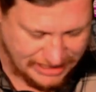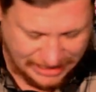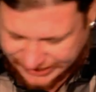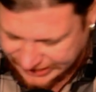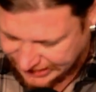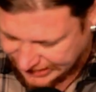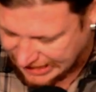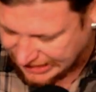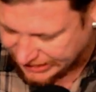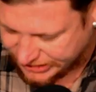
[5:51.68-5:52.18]

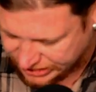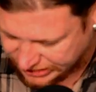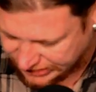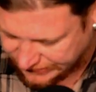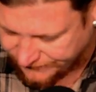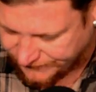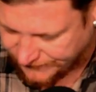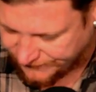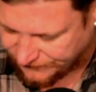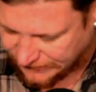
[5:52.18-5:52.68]
taking
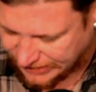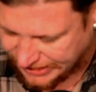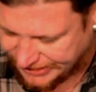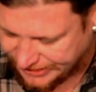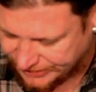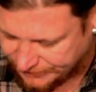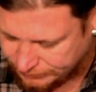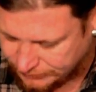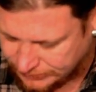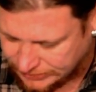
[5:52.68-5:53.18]
action for
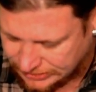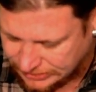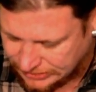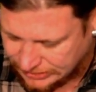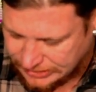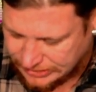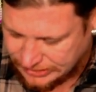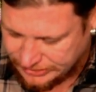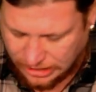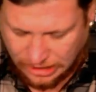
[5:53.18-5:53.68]
freedom,
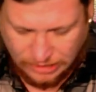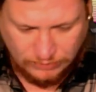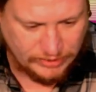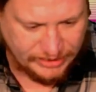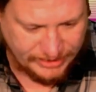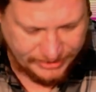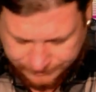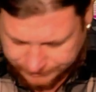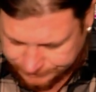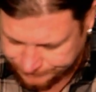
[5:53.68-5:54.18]
don't
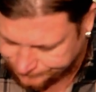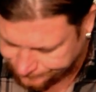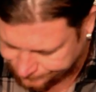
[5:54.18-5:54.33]
we?